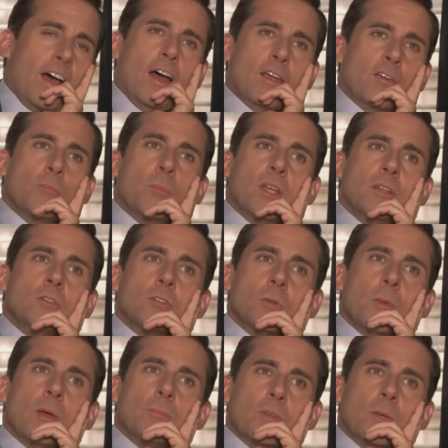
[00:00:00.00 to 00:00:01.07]
I've made
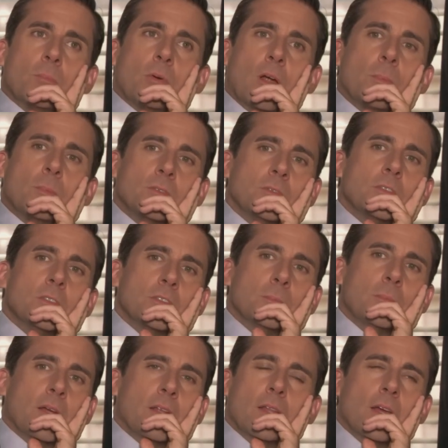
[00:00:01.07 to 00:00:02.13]
some empty promises in
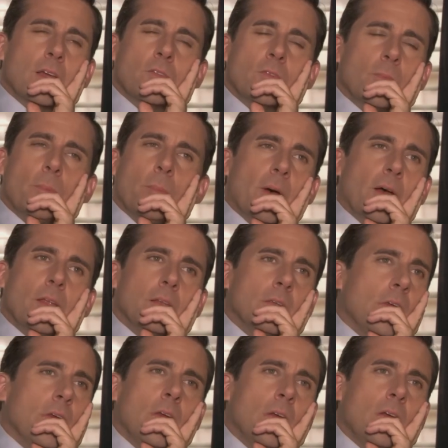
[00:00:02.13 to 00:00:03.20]
my life, but
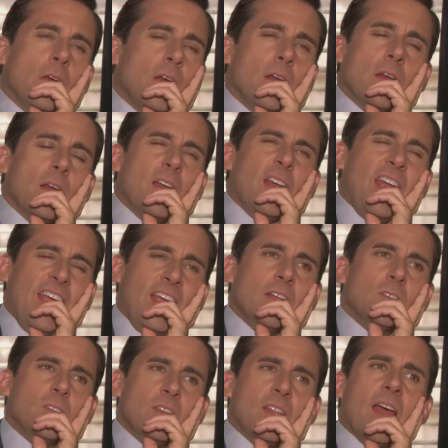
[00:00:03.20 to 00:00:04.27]

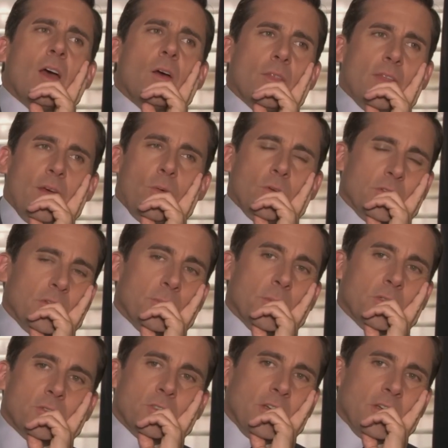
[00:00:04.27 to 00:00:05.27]
hands down, that was the most